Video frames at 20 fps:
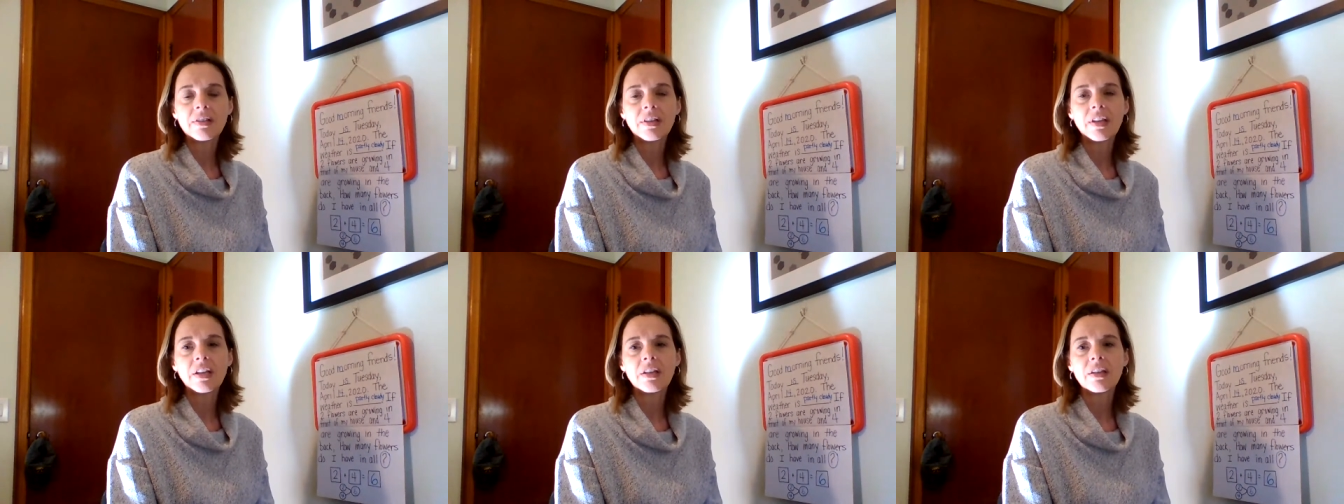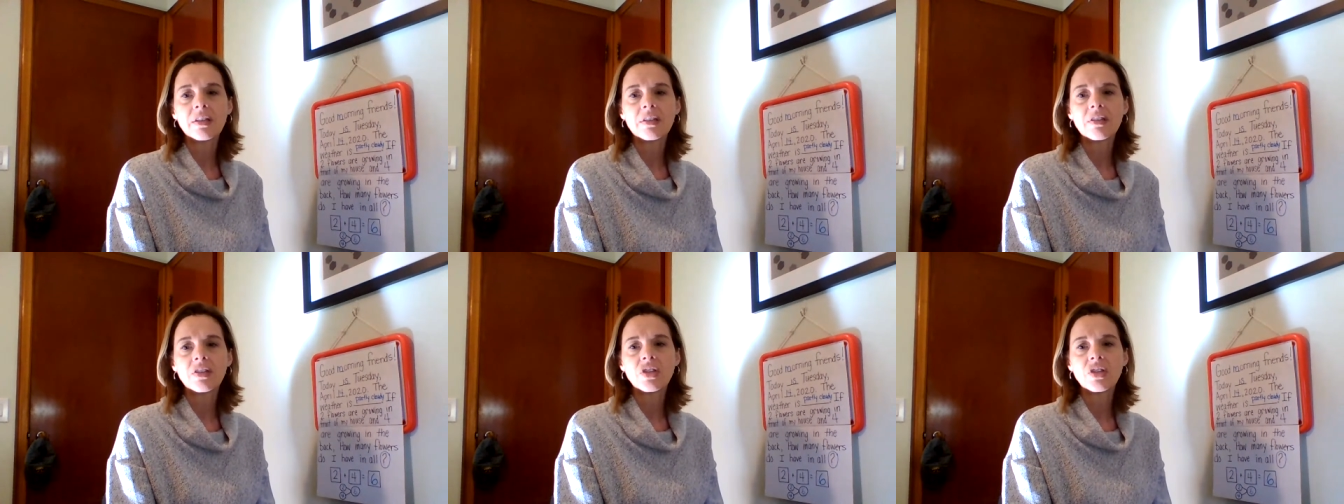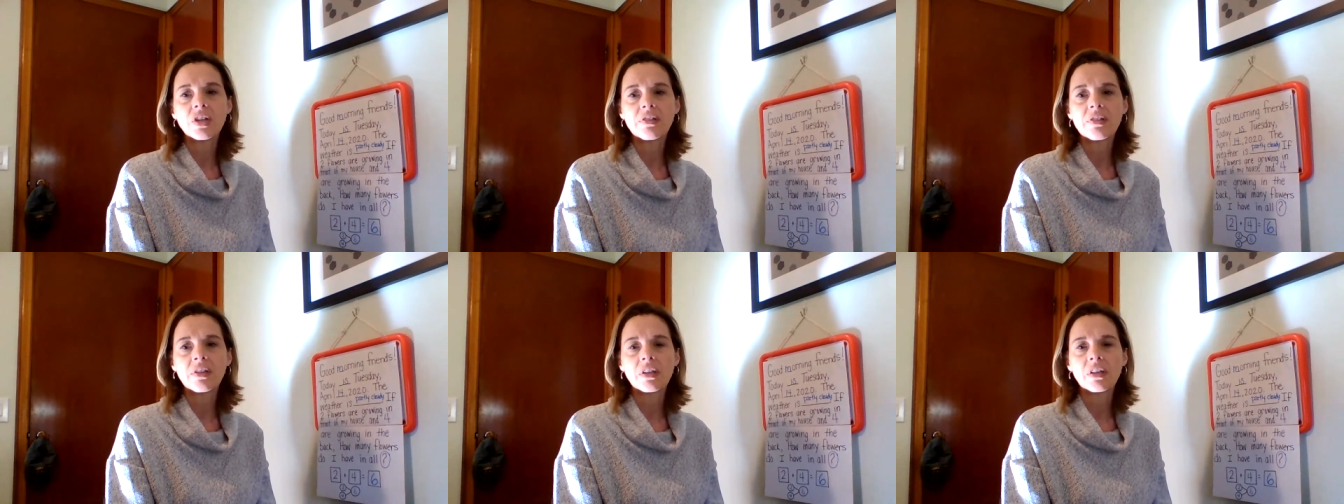is
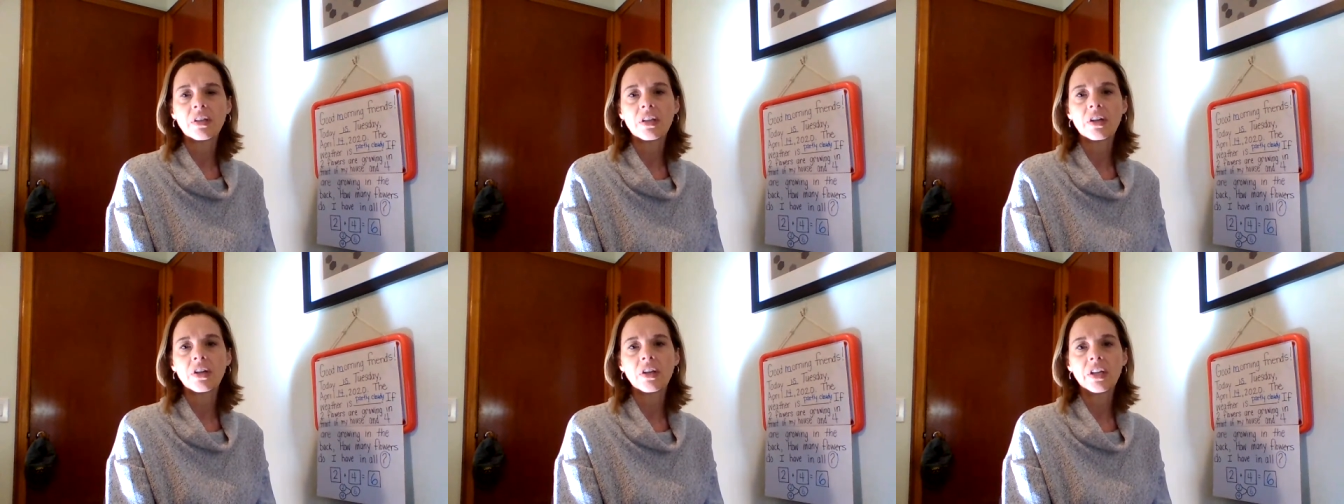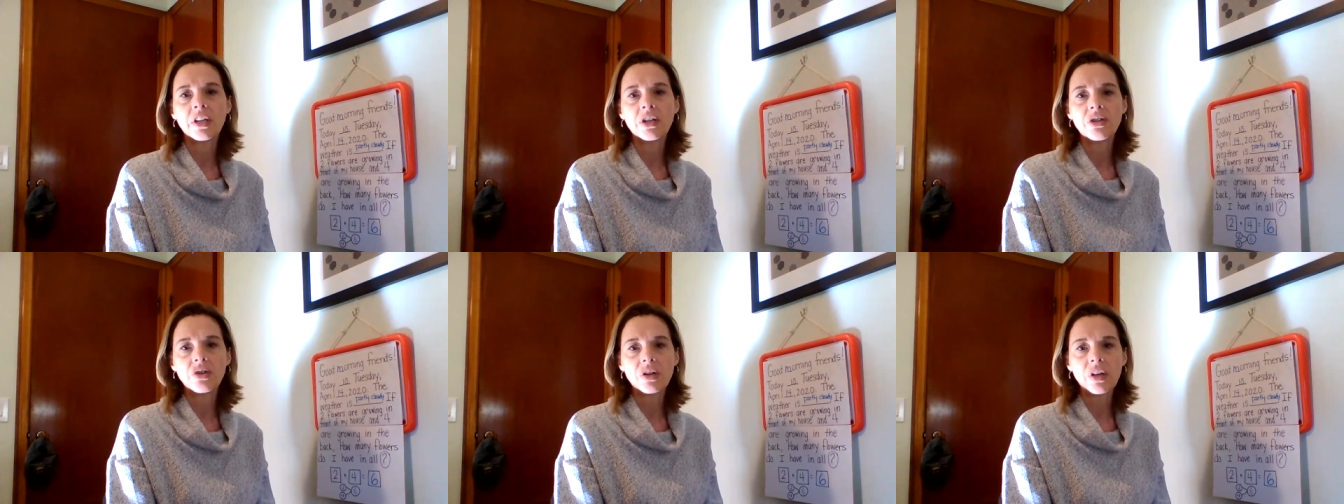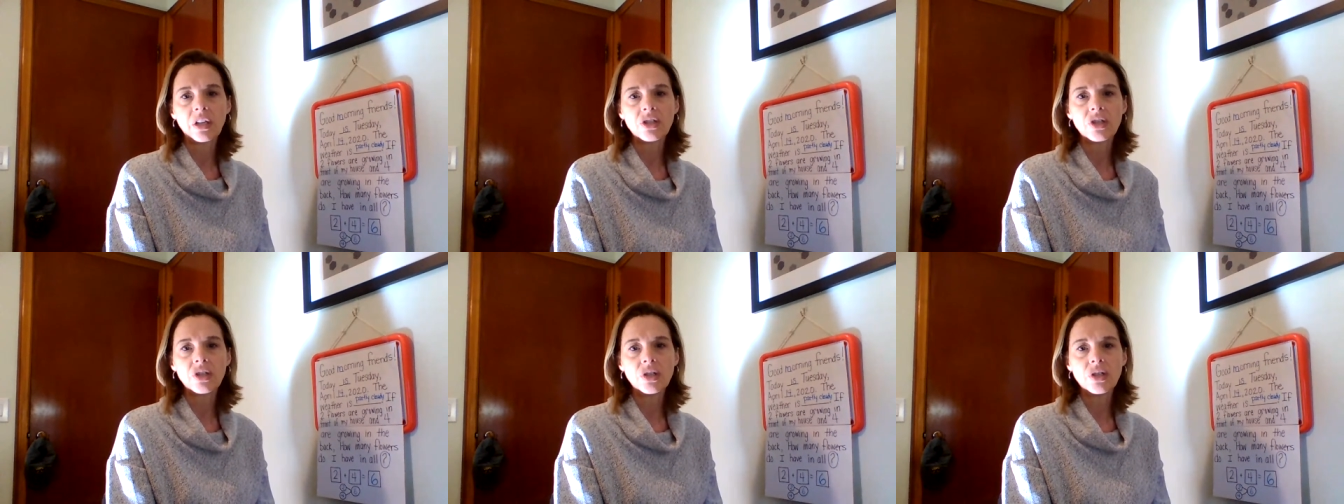just a little
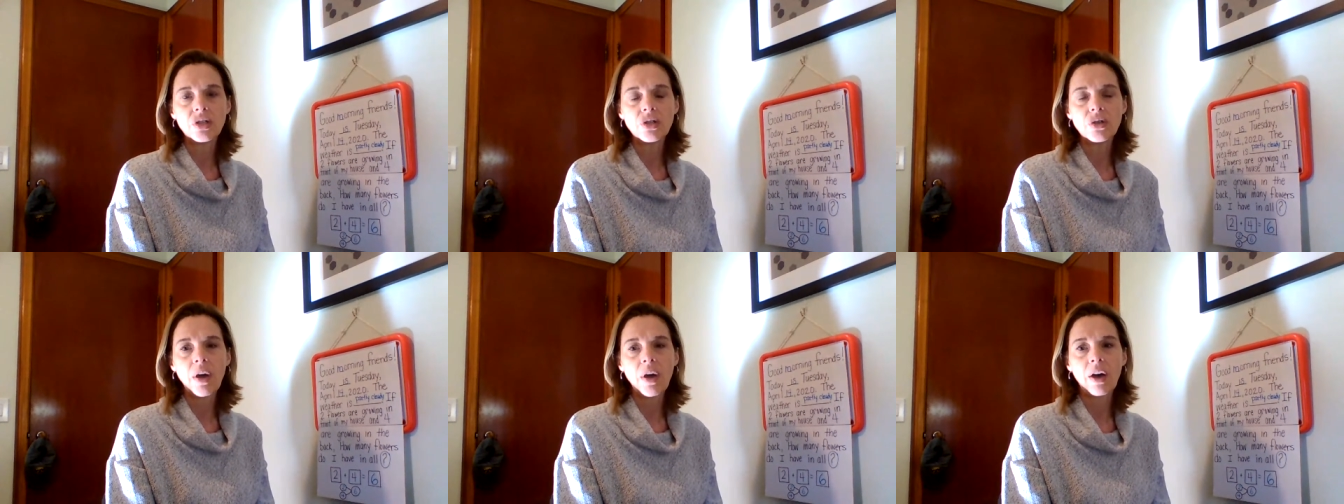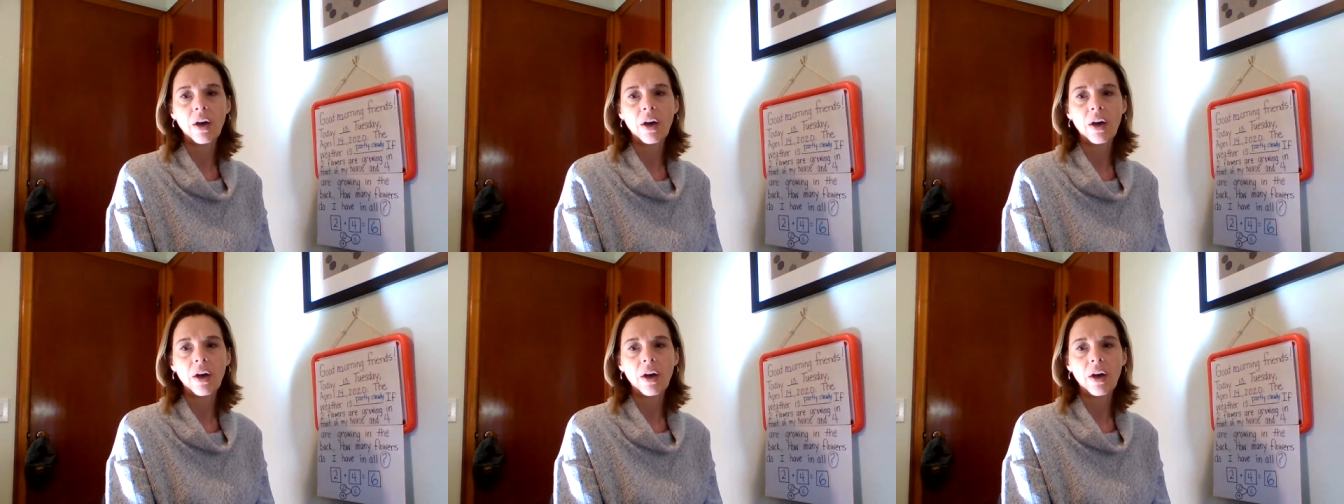introduction to how